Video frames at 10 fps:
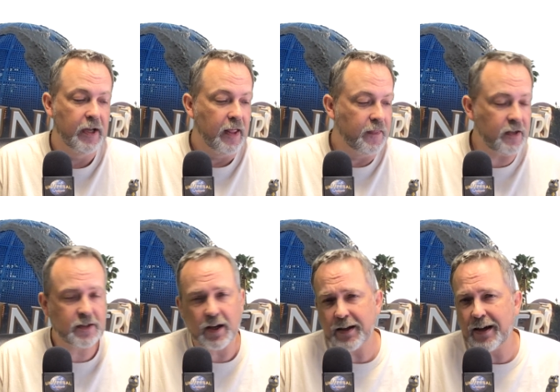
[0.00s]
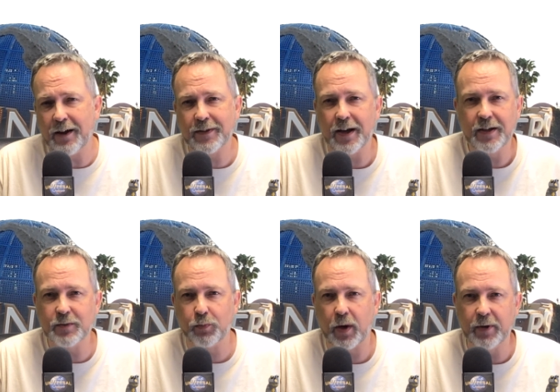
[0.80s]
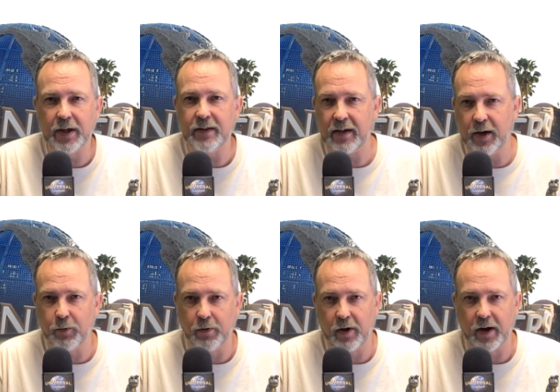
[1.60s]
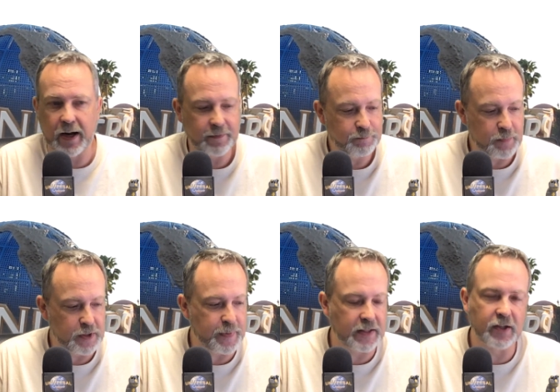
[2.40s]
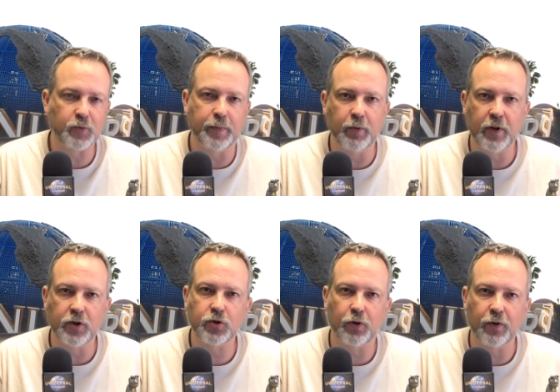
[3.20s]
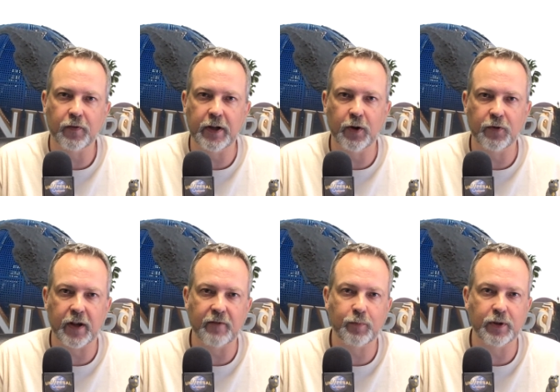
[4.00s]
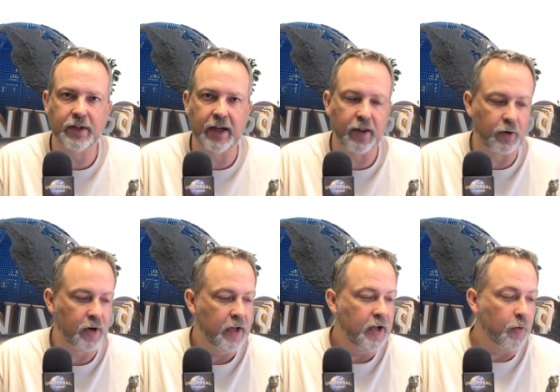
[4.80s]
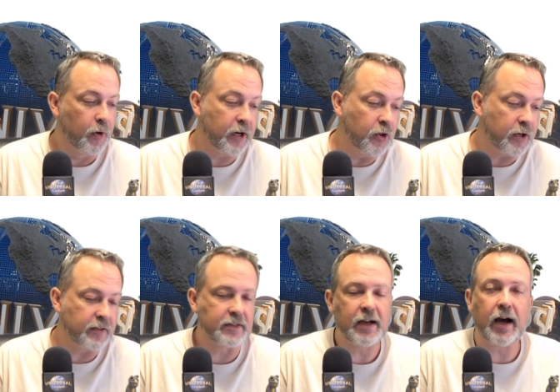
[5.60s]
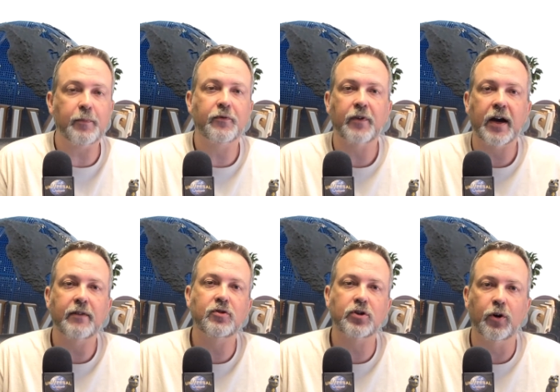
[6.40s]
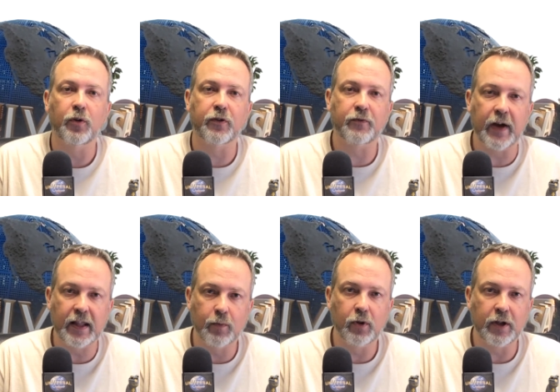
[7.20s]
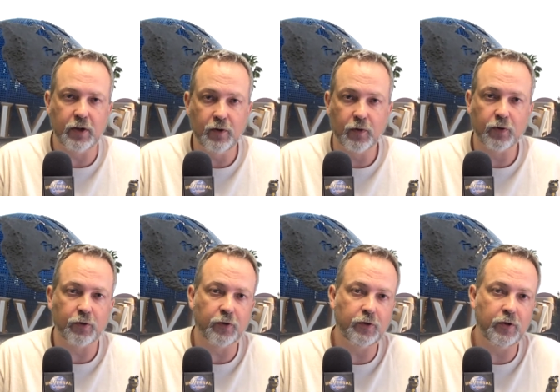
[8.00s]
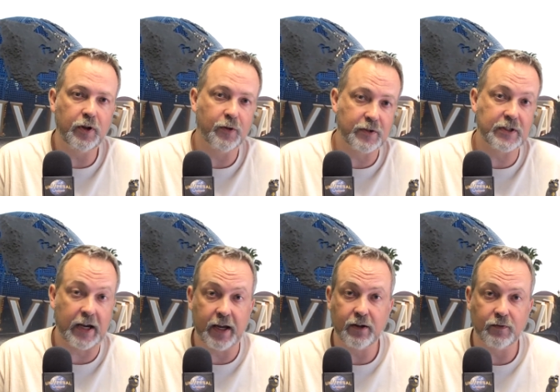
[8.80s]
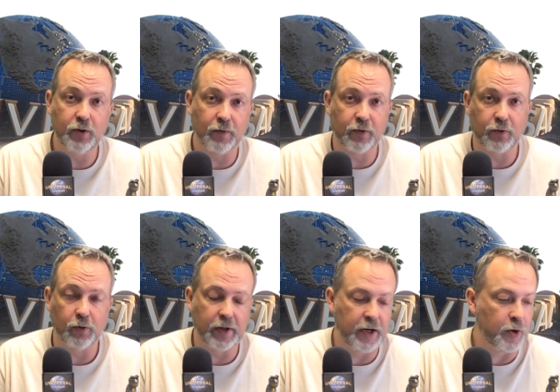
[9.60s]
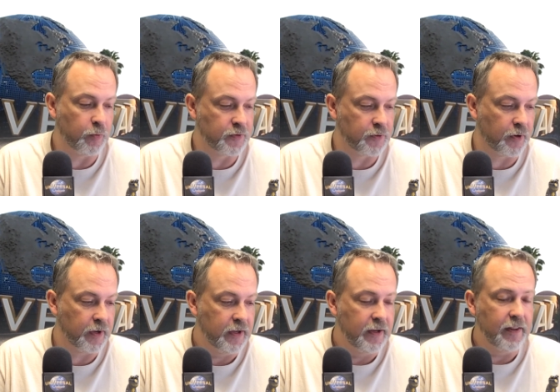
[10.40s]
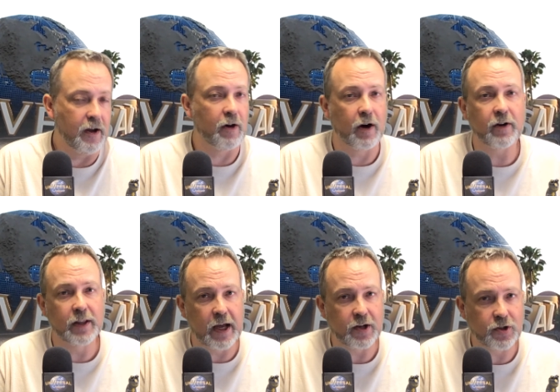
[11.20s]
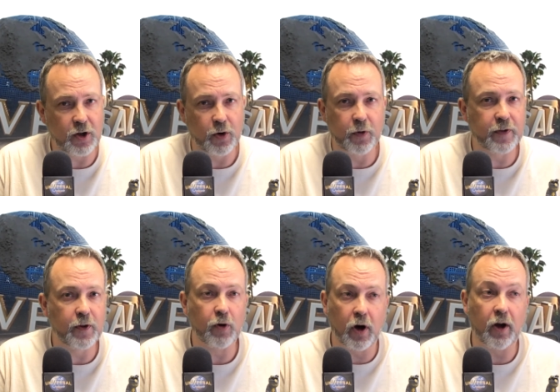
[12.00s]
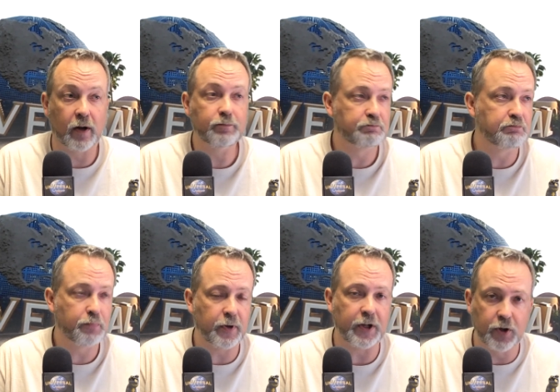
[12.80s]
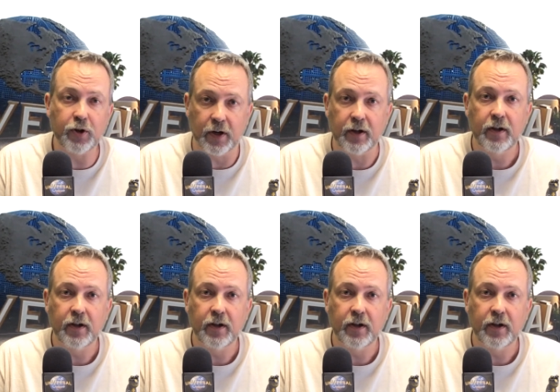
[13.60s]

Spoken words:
This countdown isn't probably going to take real long. I expect this will be one of the shorter videos that I've put together. We're going to look at the top 5 shows available at Universal Studios side of Universal Orlando Resort. There are a lot of shows, and they're all pretty good.